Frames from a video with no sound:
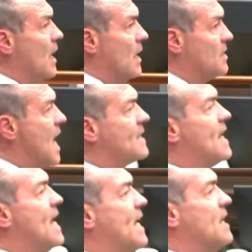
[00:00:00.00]
He's not
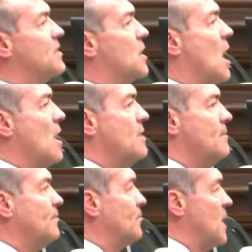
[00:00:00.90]
taking his gun.
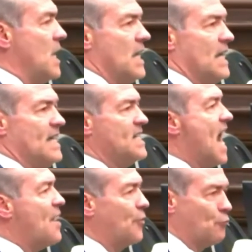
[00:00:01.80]
He's
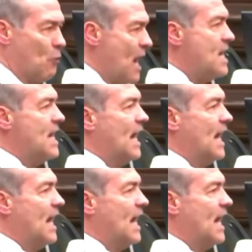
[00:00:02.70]
not threatening